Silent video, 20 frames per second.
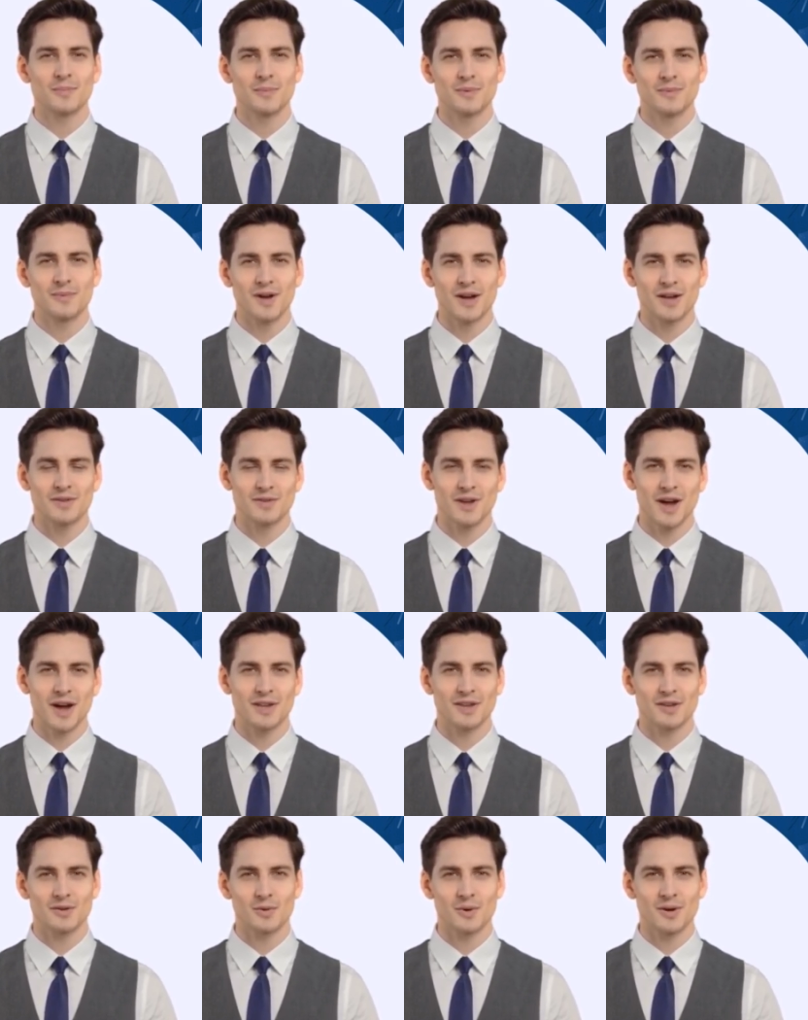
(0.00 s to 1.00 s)
Provide
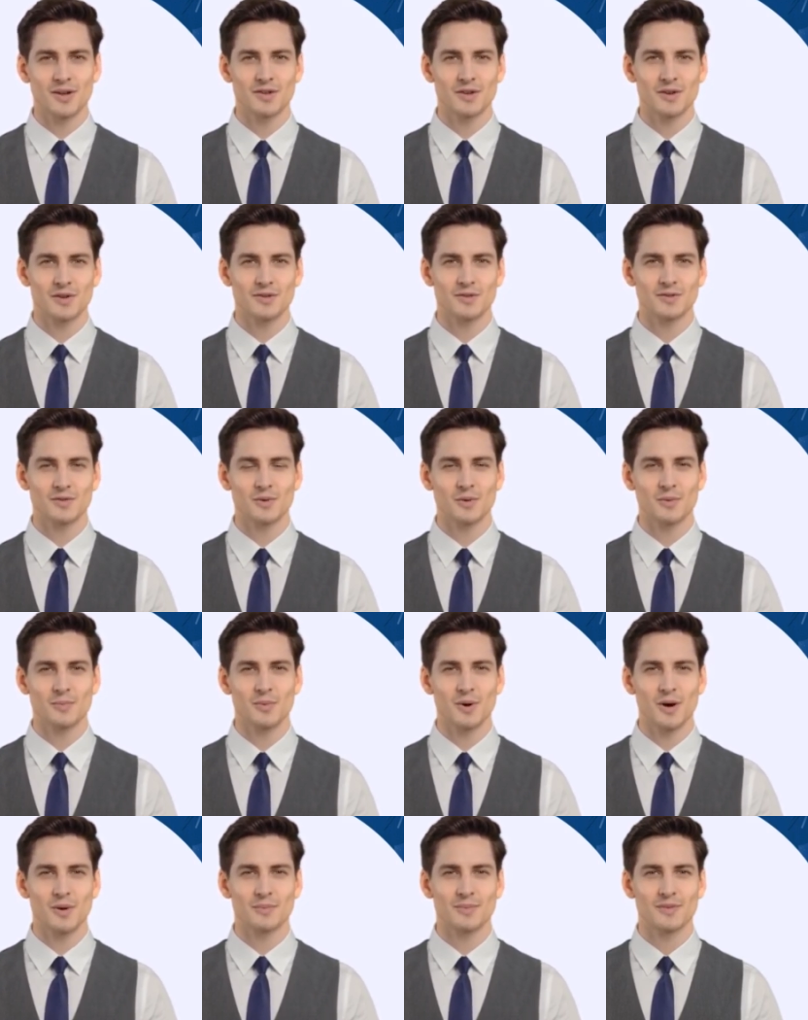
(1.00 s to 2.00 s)
guiding questions or
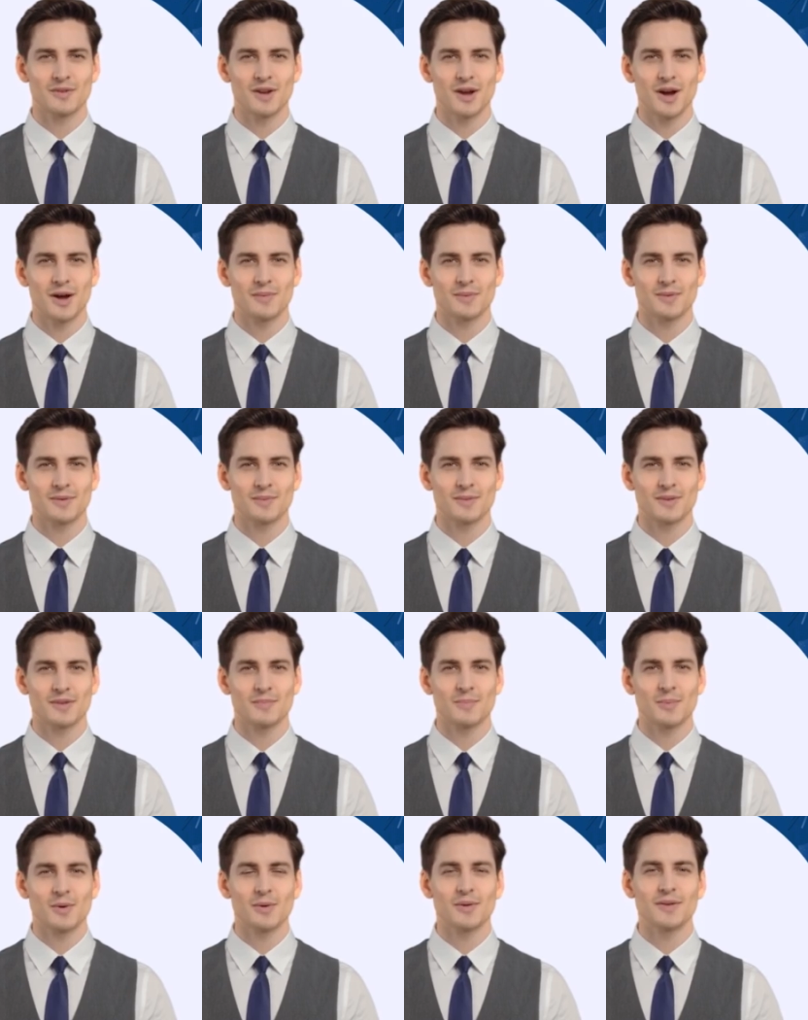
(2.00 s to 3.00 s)
prompts to help them
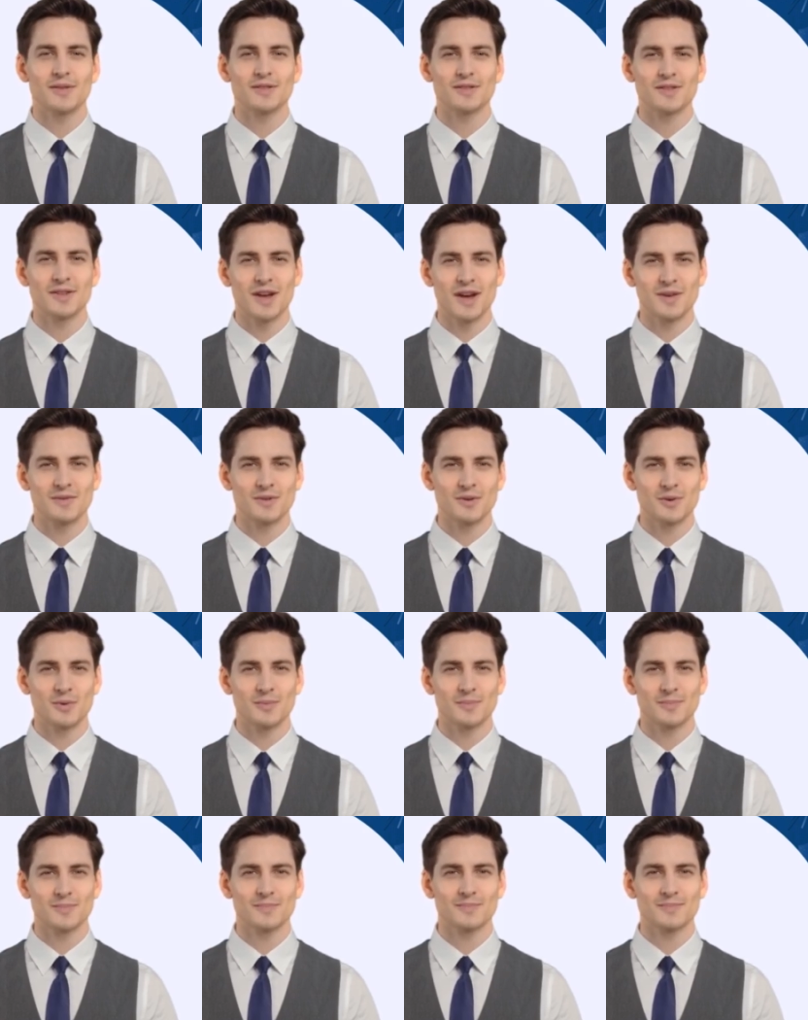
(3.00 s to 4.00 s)
explore the
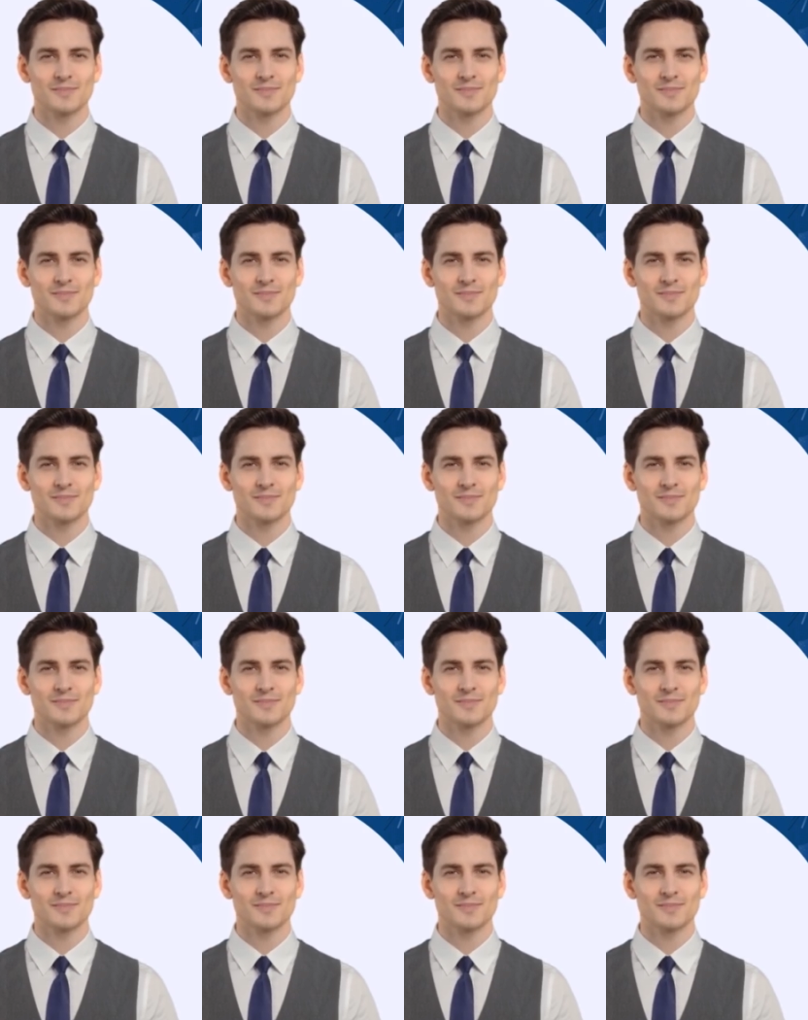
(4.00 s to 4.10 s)
scenario.